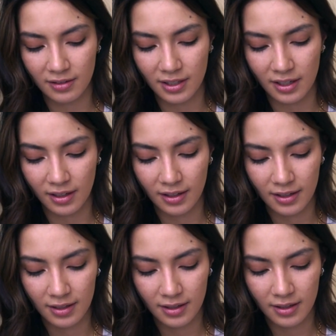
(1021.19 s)
dull.
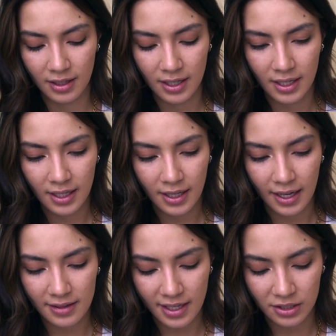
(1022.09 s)

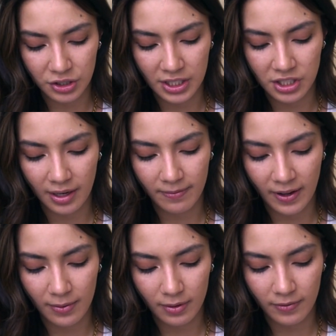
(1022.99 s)
And saturation I'm
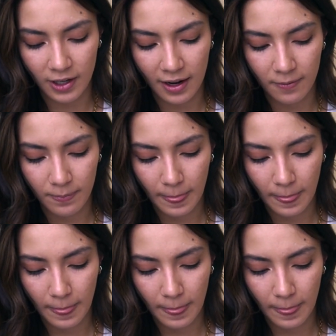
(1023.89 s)
fine with for now.